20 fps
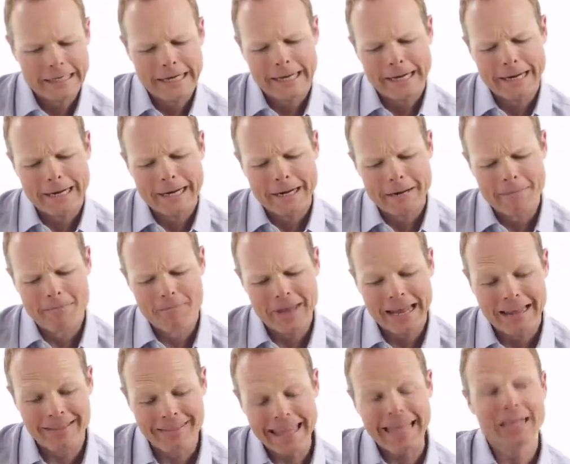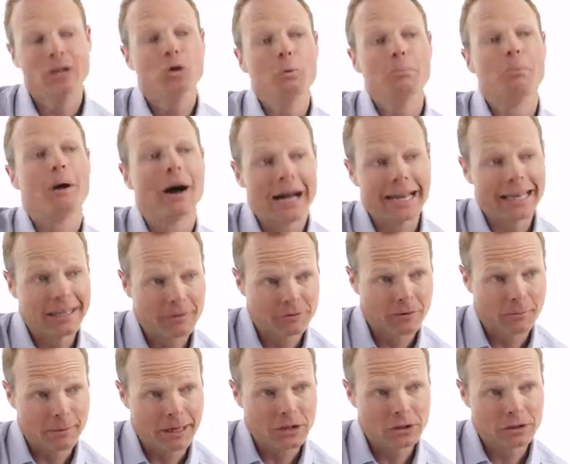And then you buy
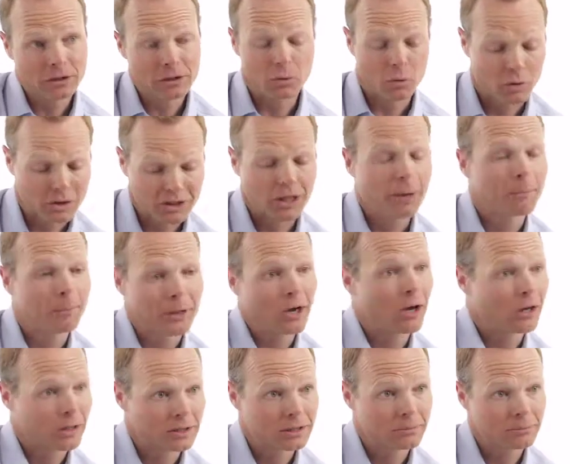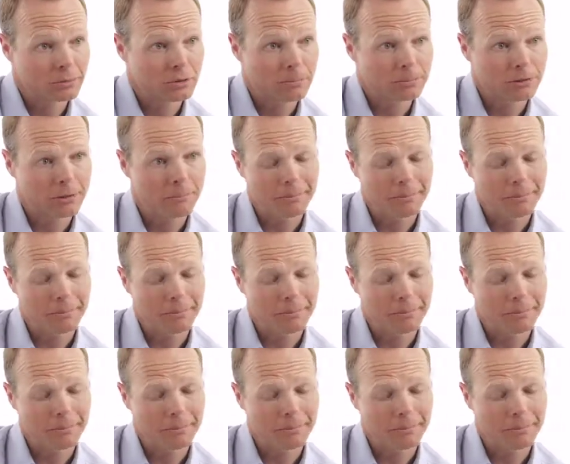information or something on a subscription